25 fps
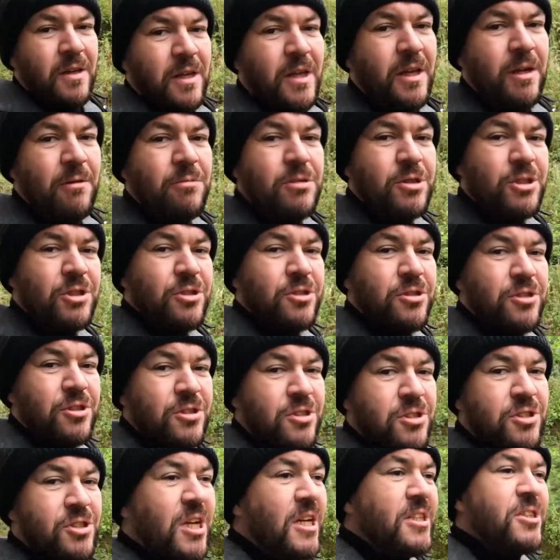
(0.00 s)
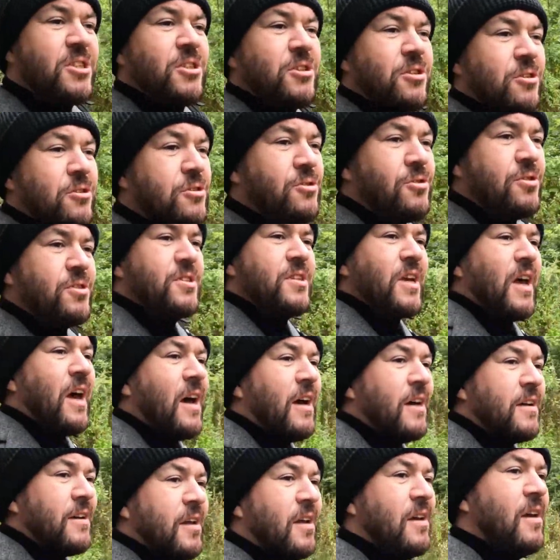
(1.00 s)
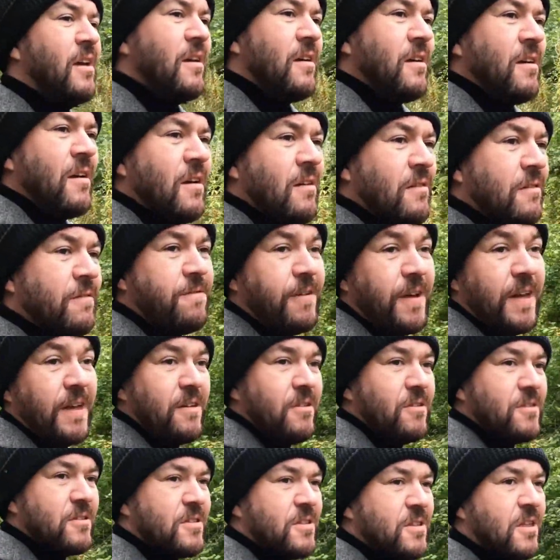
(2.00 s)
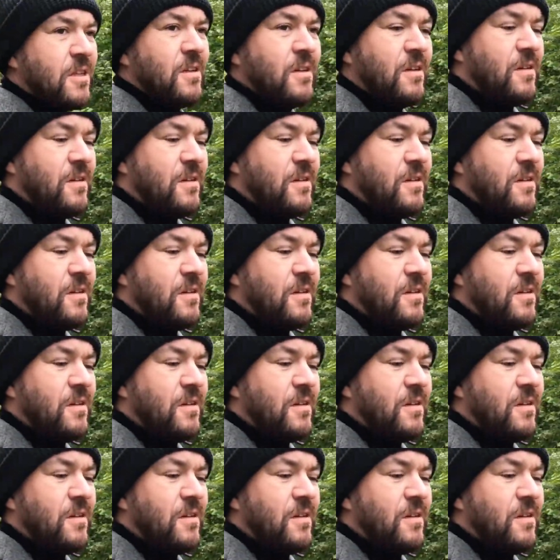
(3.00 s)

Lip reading: It was just Cheshire countryside, fields,